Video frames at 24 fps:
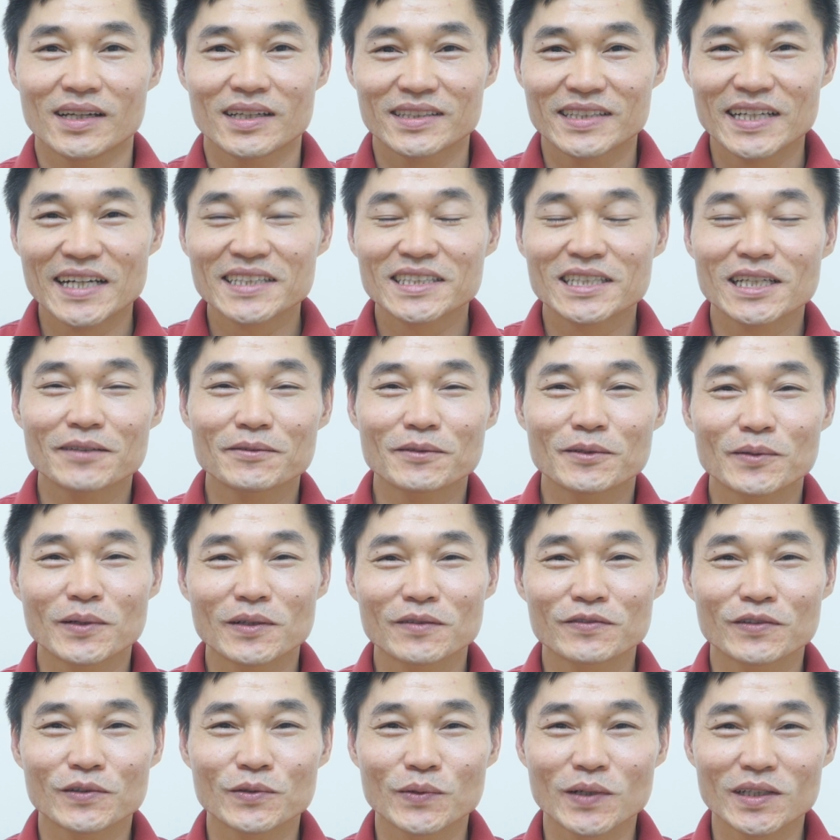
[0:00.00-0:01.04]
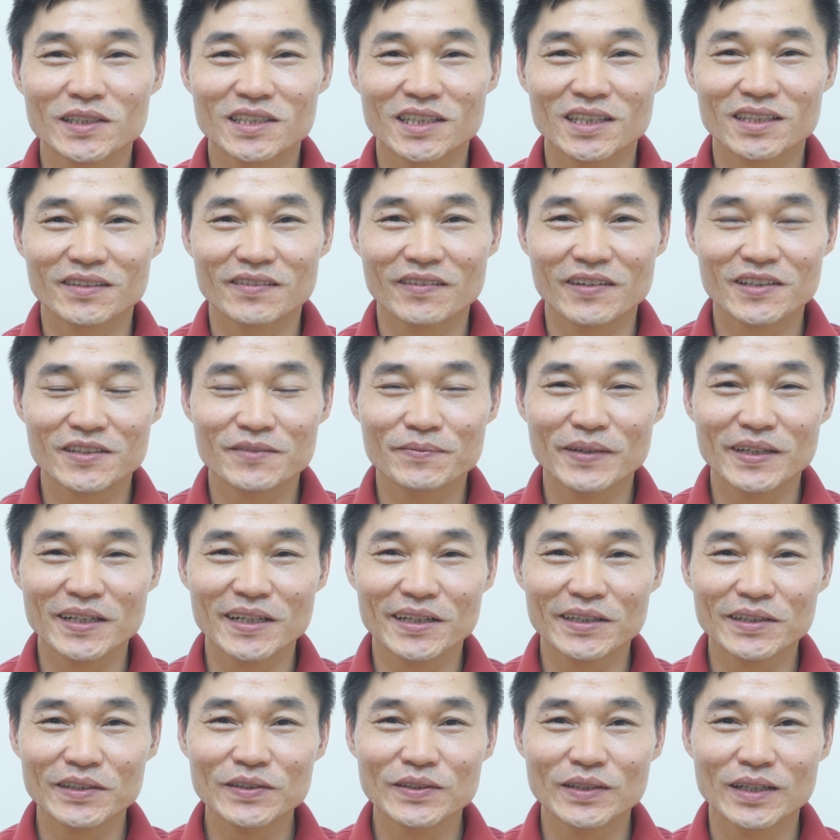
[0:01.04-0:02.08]
Thanks everyone for watching this
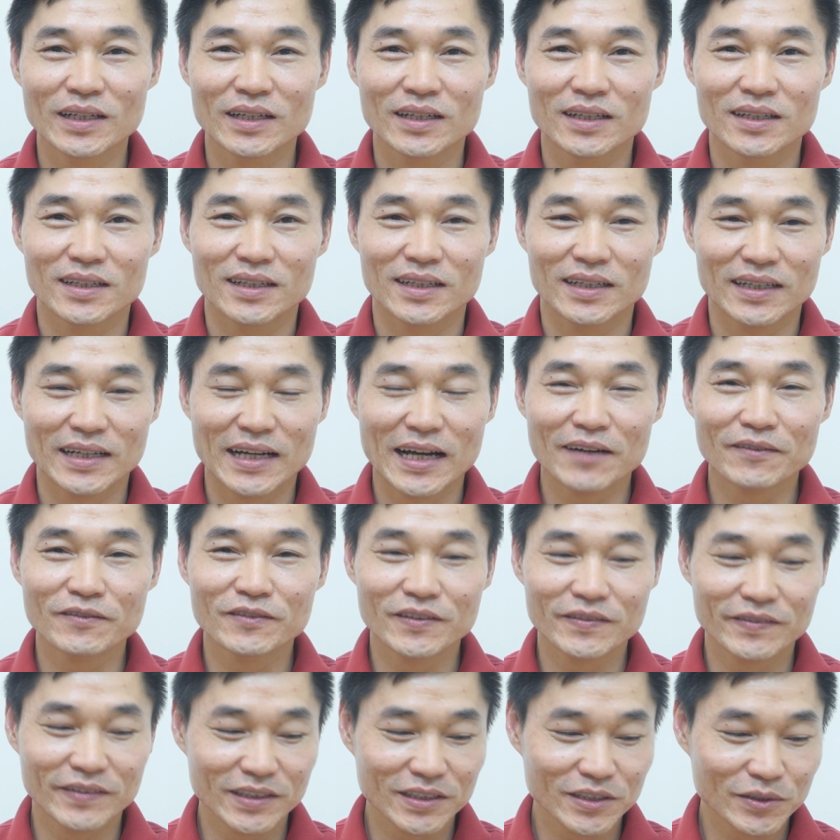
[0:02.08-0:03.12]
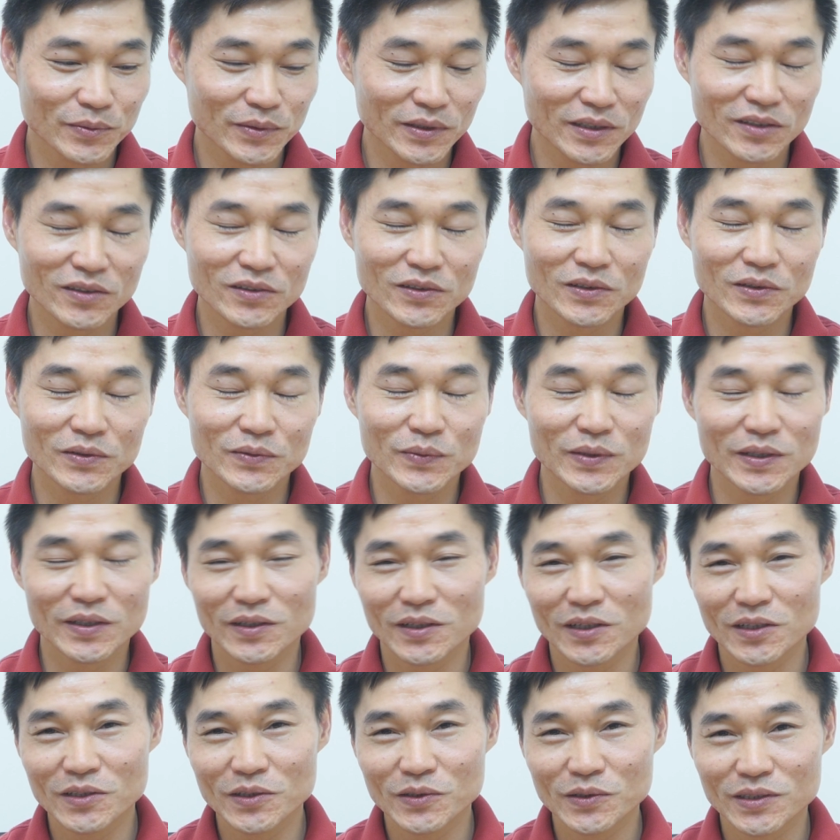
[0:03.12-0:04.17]
video. After this we're going
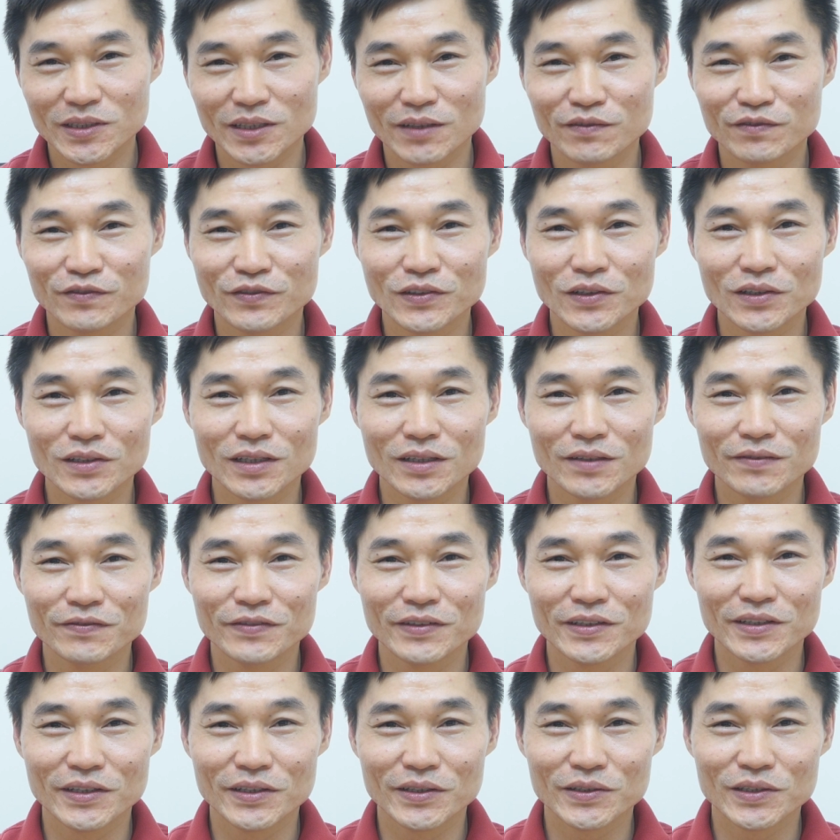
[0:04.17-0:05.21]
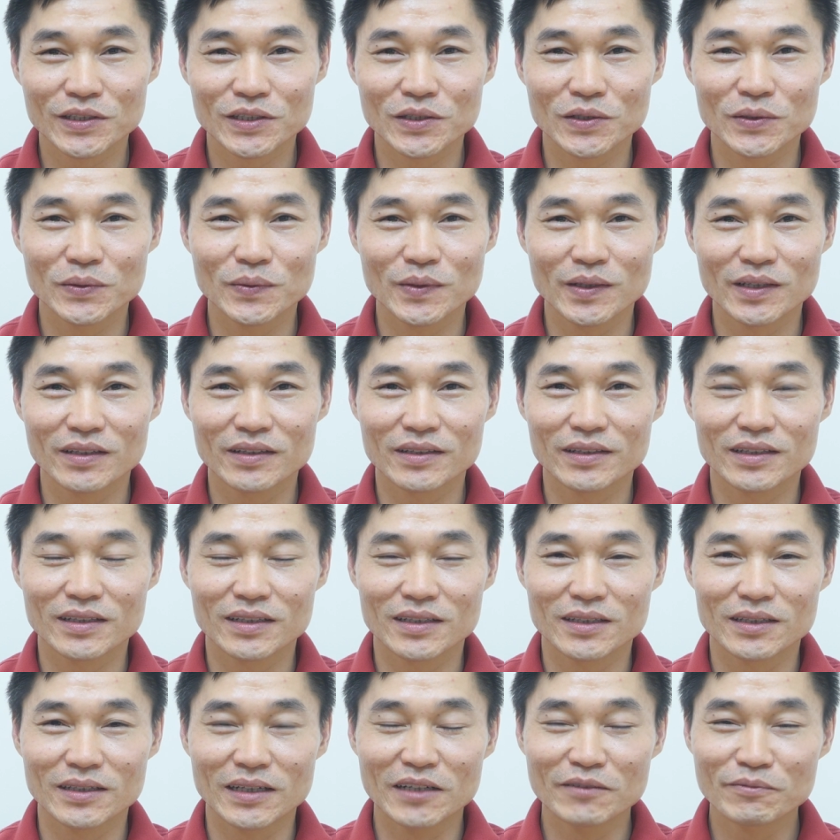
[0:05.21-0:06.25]
to do some follow-up videos with
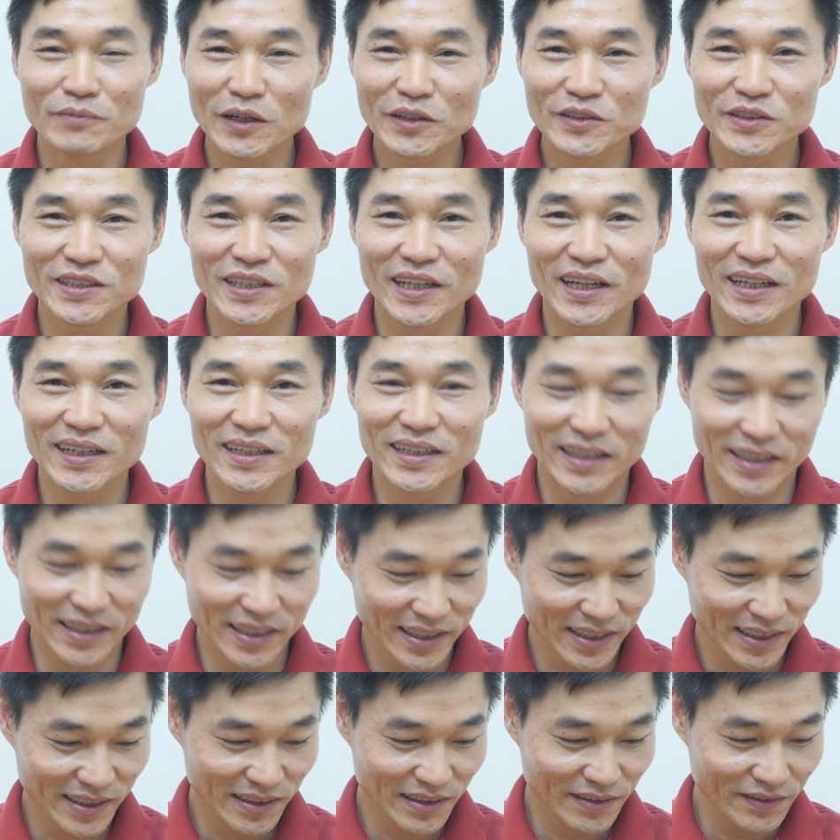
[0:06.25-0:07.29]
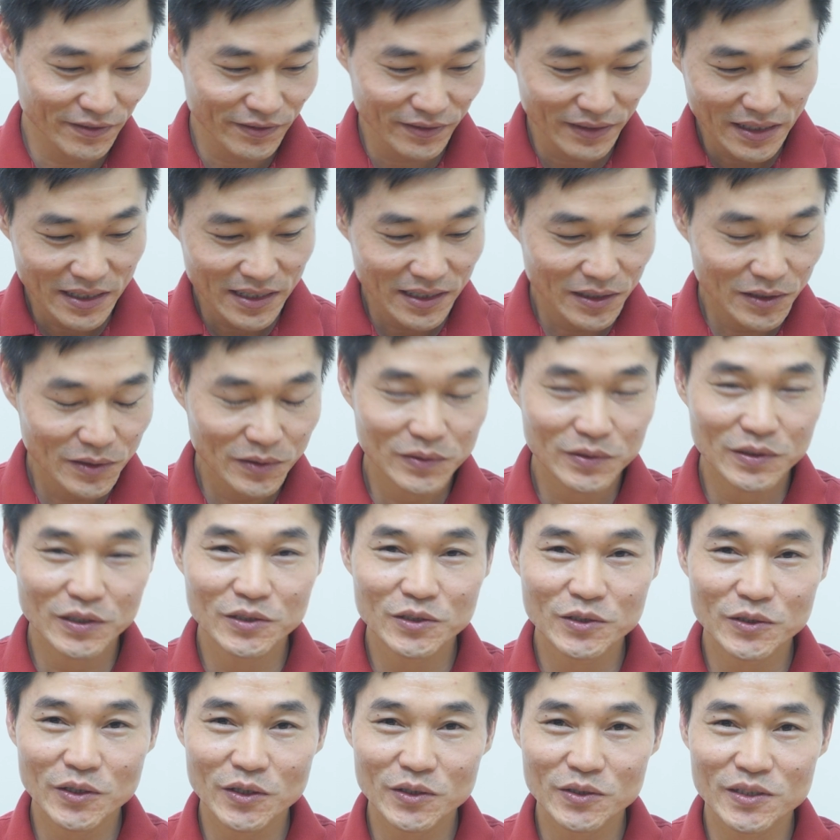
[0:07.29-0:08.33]
unboxing and
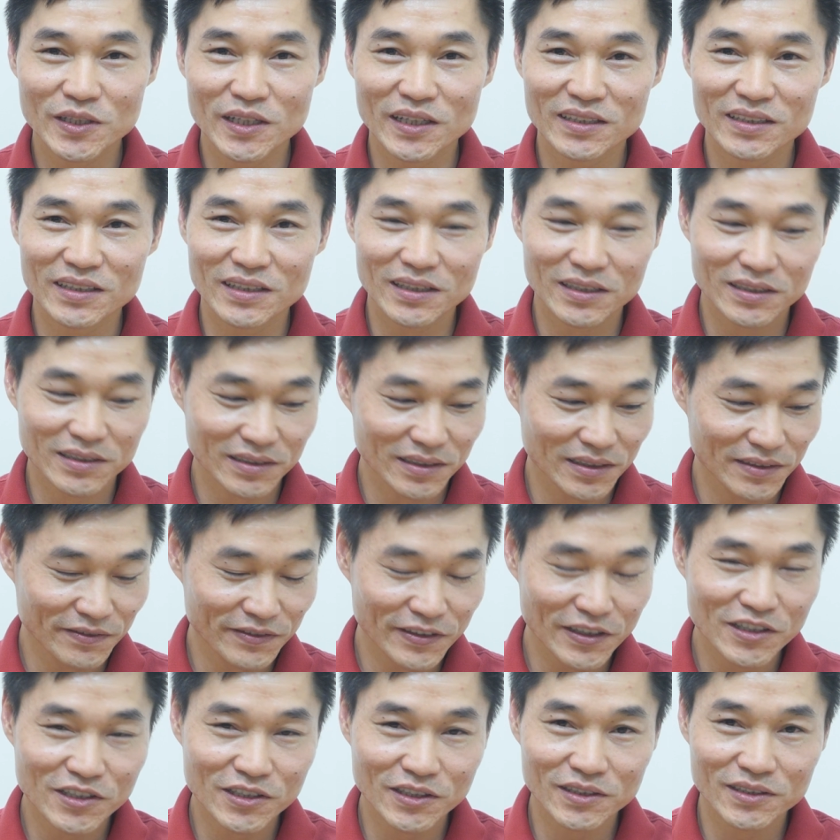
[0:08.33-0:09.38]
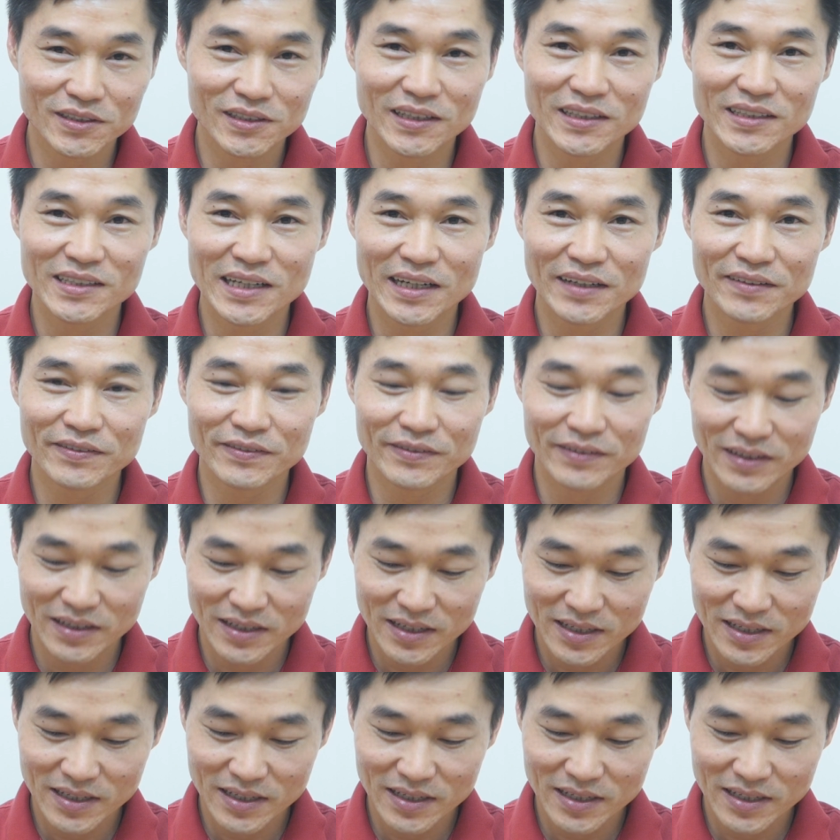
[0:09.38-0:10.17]
introducing the features in depth.